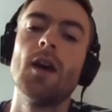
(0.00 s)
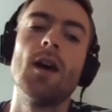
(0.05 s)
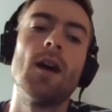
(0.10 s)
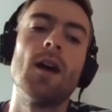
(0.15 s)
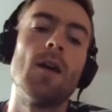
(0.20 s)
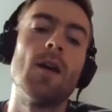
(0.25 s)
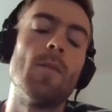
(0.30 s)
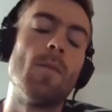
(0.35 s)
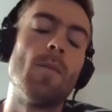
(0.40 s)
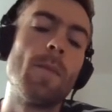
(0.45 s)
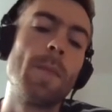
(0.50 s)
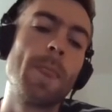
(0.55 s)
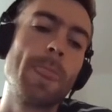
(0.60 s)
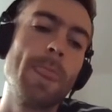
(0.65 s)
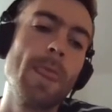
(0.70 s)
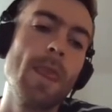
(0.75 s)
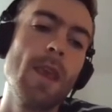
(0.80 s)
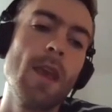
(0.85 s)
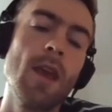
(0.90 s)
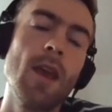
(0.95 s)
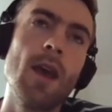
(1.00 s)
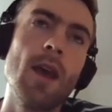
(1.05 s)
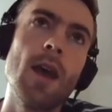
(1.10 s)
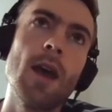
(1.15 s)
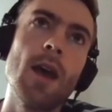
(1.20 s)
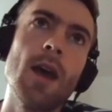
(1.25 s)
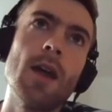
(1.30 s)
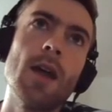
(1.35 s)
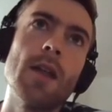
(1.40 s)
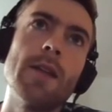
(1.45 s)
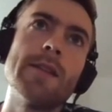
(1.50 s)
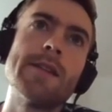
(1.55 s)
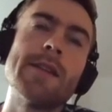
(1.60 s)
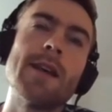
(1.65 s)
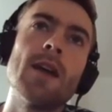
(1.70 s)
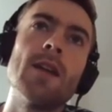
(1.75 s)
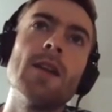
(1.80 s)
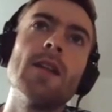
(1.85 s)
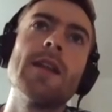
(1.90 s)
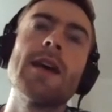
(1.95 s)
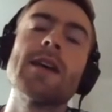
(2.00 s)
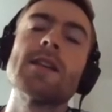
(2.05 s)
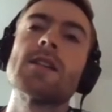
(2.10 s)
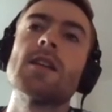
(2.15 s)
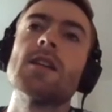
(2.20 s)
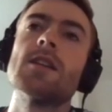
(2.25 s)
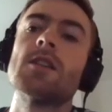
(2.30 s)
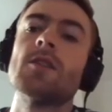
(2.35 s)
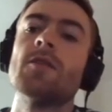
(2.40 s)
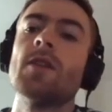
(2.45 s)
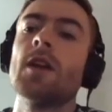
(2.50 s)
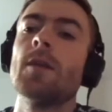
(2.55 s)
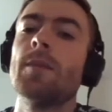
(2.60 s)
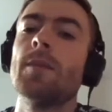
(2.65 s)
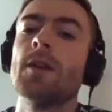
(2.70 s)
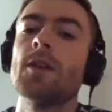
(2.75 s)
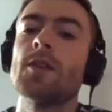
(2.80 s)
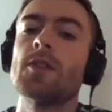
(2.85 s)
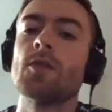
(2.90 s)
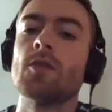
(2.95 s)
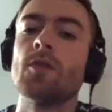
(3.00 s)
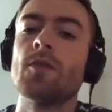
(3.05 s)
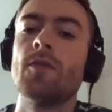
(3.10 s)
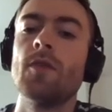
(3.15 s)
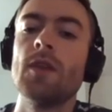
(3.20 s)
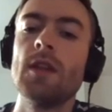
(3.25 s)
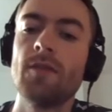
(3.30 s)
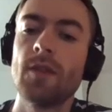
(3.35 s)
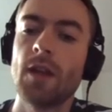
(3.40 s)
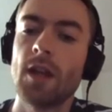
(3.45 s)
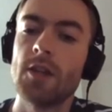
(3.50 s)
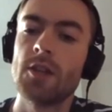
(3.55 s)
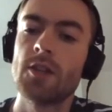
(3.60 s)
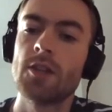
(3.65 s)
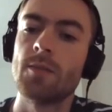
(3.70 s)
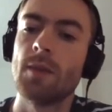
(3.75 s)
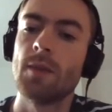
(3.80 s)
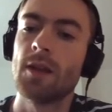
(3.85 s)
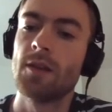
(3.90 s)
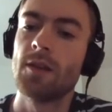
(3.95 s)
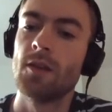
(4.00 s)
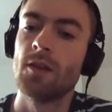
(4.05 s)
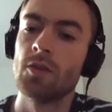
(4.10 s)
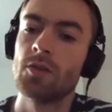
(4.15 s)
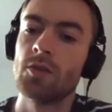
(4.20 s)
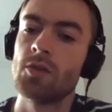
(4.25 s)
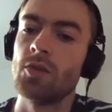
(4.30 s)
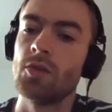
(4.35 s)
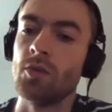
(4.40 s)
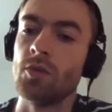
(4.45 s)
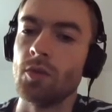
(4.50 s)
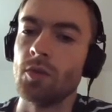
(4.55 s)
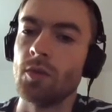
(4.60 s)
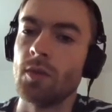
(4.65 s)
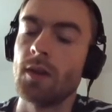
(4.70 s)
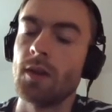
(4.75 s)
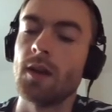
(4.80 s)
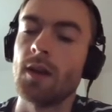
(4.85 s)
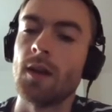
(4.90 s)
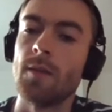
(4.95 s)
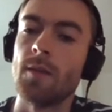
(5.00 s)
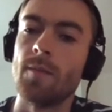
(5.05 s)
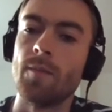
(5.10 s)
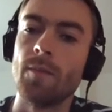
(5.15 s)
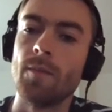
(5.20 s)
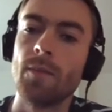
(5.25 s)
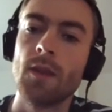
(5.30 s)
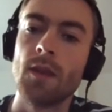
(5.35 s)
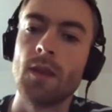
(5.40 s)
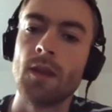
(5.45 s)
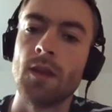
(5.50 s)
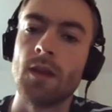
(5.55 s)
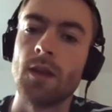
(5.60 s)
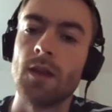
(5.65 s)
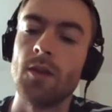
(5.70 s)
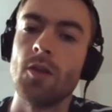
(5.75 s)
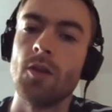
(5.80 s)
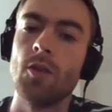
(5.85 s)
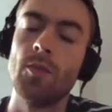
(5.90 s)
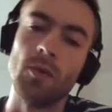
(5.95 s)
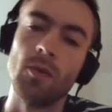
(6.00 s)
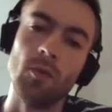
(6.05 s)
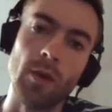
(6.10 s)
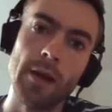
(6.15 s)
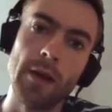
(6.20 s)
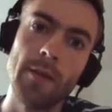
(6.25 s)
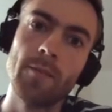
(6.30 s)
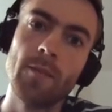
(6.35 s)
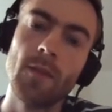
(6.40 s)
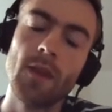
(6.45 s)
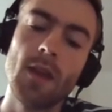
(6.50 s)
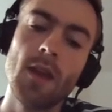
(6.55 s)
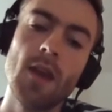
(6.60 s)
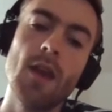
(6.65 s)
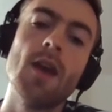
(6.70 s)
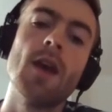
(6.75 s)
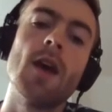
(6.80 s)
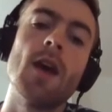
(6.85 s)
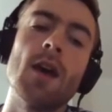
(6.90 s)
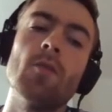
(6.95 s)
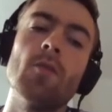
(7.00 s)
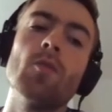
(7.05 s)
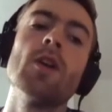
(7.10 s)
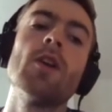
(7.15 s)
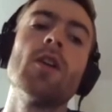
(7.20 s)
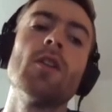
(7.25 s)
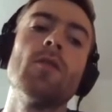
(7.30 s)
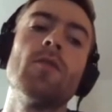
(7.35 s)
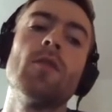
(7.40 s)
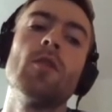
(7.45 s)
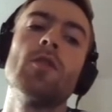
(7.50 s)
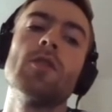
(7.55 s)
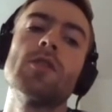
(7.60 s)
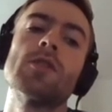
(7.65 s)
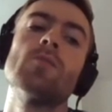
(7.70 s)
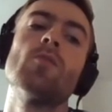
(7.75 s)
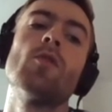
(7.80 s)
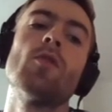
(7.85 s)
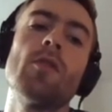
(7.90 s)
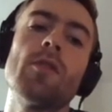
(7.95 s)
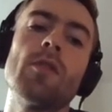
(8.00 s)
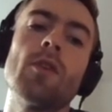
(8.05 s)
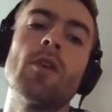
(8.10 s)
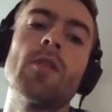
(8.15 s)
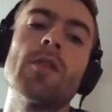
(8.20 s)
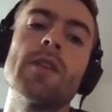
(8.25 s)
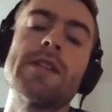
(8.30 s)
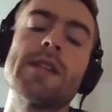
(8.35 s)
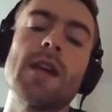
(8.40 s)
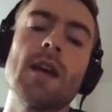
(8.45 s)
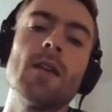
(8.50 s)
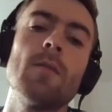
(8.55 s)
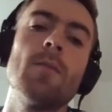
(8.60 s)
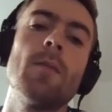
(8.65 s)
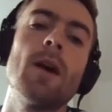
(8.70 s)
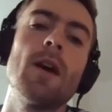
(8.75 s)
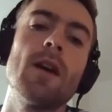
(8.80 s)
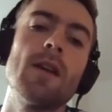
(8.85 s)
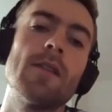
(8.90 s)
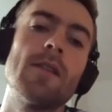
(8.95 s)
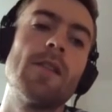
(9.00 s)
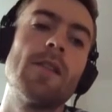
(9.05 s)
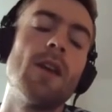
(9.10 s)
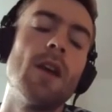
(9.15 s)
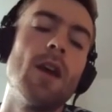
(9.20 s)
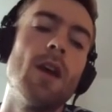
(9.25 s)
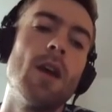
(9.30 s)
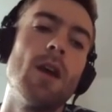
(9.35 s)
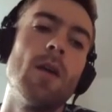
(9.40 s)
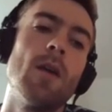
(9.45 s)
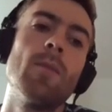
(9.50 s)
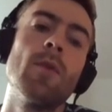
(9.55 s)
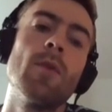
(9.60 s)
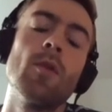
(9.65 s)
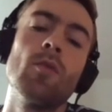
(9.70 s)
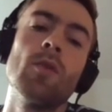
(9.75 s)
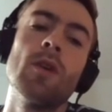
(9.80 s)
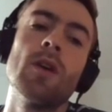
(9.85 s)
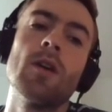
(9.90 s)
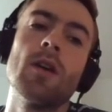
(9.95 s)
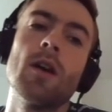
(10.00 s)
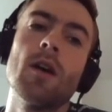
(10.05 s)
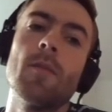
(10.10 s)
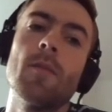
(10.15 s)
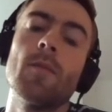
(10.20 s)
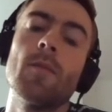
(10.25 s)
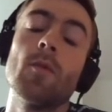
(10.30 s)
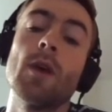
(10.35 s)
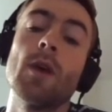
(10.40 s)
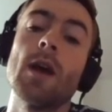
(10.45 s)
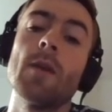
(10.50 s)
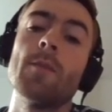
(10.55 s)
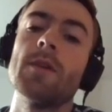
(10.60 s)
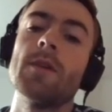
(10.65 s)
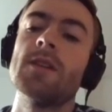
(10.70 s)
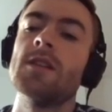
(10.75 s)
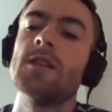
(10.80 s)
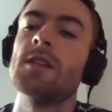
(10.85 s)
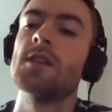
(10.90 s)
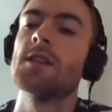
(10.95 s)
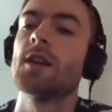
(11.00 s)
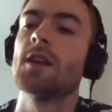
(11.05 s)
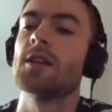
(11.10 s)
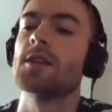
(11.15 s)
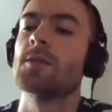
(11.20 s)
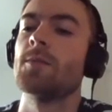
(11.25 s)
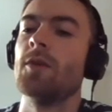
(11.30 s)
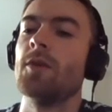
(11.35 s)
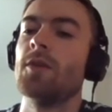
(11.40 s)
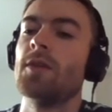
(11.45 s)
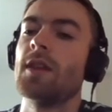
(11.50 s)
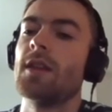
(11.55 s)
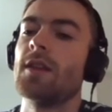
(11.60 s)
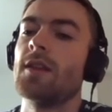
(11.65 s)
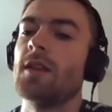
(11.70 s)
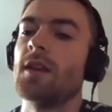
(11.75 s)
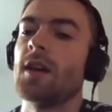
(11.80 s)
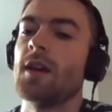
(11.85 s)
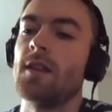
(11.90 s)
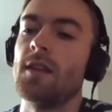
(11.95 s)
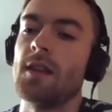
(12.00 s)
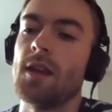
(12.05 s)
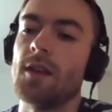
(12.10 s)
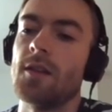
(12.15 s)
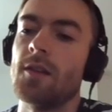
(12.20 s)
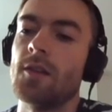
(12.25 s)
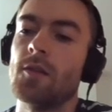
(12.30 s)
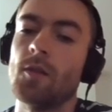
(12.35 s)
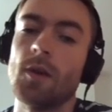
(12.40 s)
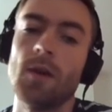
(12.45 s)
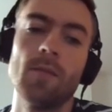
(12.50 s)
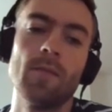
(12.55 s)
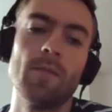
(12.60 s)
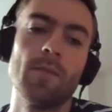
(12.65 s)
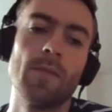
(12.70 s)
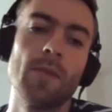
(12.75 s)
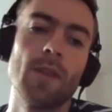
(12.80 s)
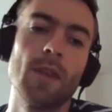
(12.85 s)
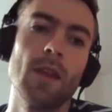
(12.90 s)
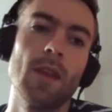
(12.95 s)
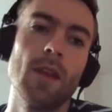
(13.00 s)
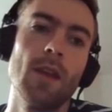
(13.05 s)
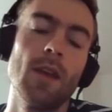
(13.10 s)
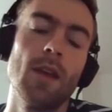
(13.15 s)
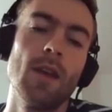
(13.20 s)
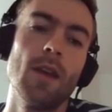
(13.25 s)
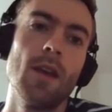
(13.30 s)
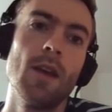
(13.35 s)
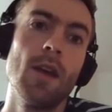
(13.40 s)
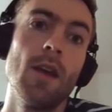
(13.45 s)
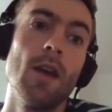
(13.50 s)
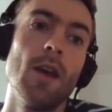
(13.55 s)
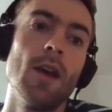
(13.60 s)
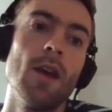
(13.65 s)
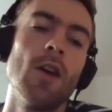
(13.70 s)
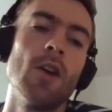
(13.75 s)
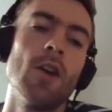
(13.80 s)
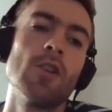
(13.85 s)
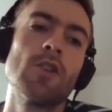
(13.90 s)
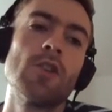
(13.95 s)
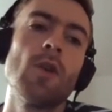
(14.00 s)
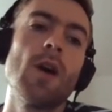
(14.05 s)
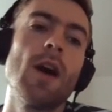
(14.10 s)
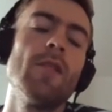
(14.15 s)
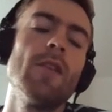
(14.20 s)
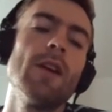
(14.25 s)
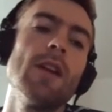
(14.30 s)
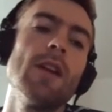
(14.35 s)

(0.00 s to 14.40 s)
And in that sense, developing a sort of fully fledged method or tool in an open way. And we're going to focus more on the second part, but we're happy to discuss both at the end as well. So I've